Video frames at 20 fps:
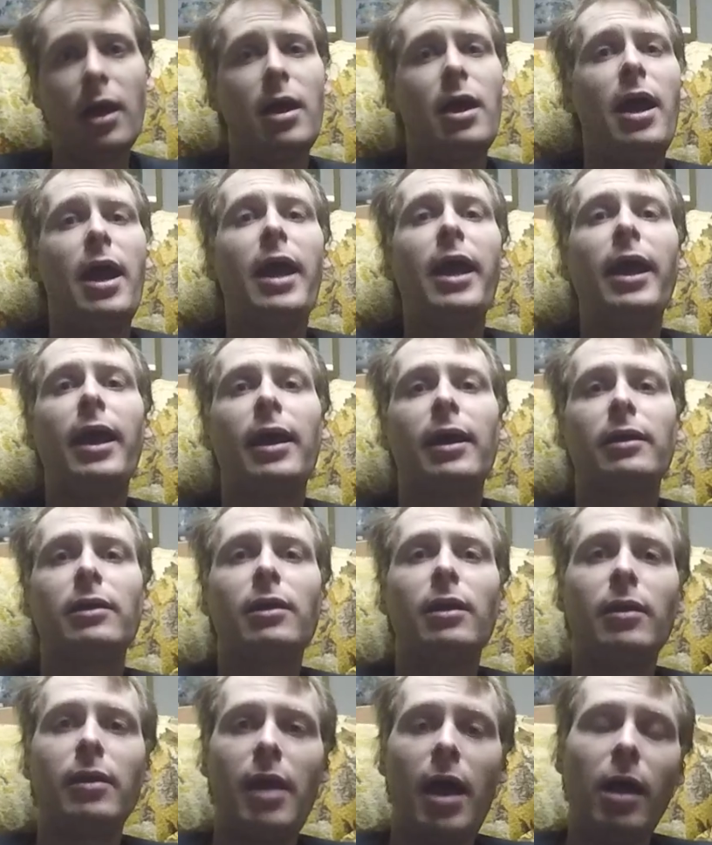
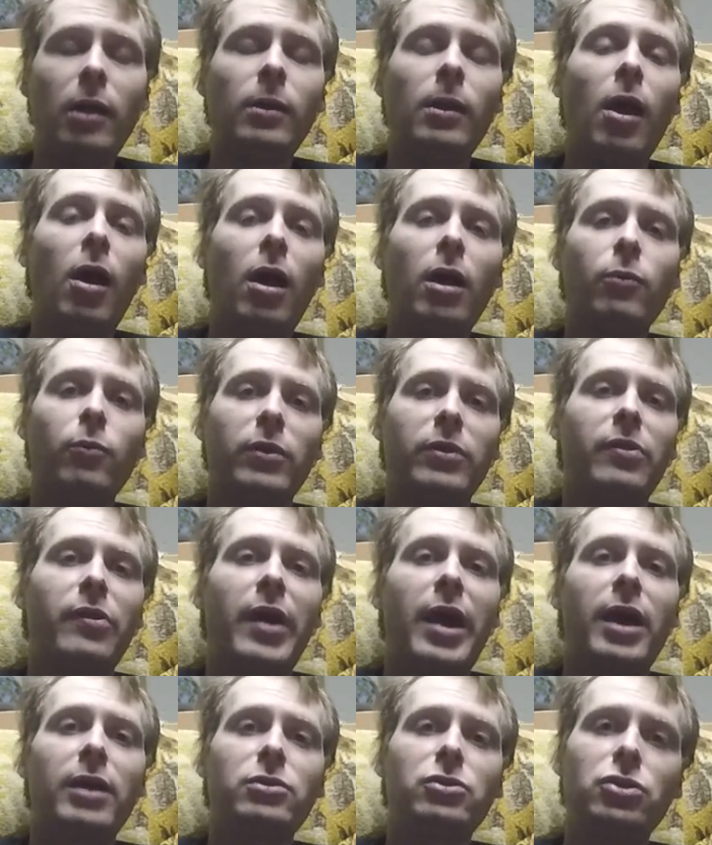And along with
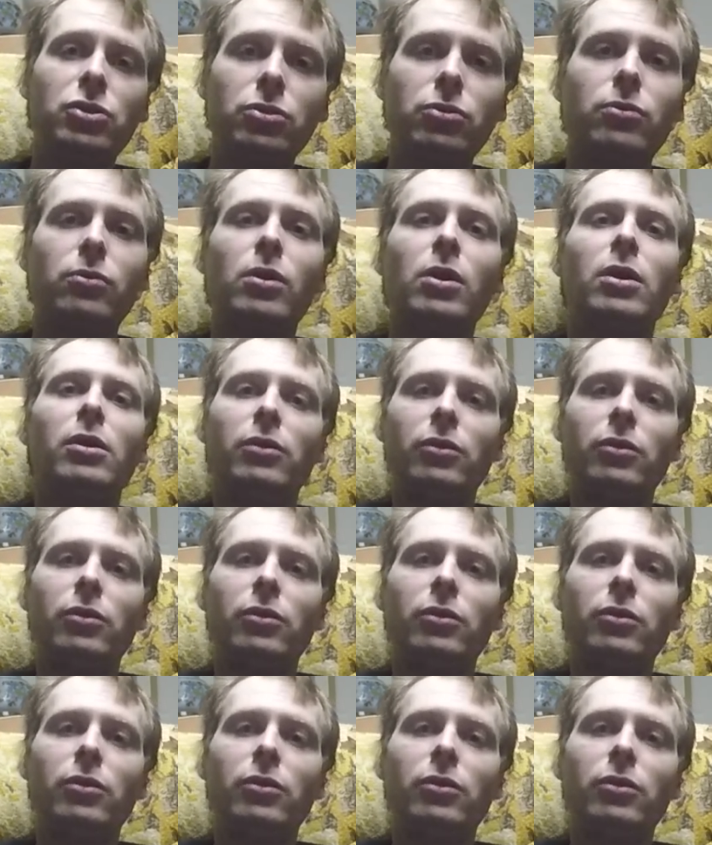that too,